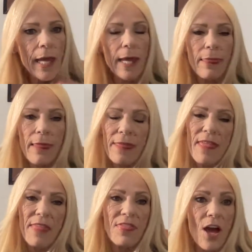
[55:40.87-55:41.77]
And let
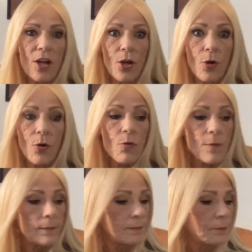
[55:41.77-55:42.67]
that thought go
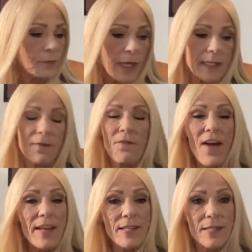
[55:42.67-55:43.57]
as
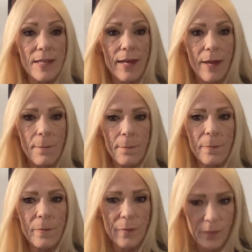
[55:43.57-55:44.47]
fast as it came.
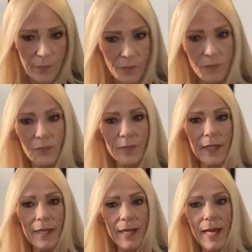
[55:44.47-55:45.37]

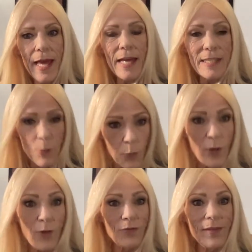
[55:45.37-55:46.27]
And it
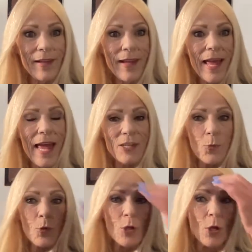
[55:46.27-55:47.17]
will.
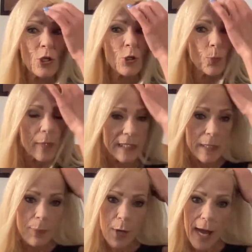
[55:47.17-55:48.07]
And you'll be
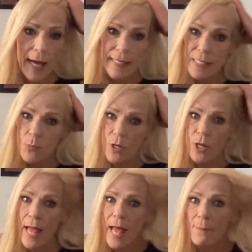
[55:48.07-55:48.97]
surprised
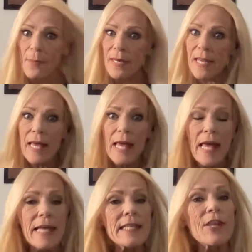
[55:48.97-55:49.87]
what'll happen
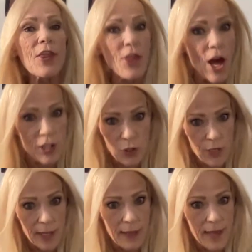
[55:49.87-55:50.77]
is the thoughts will
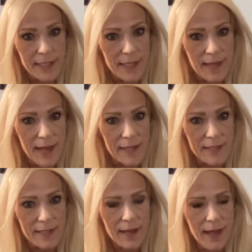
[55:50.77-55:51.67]
get less and
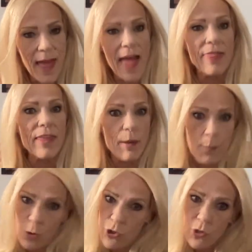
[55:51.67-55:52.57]
less, and the
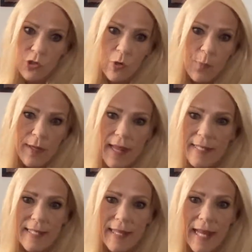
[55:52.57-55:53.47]
emotions will be
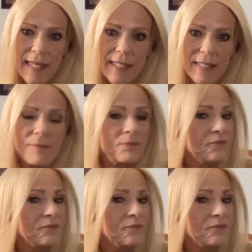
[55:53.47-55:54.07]
less and less.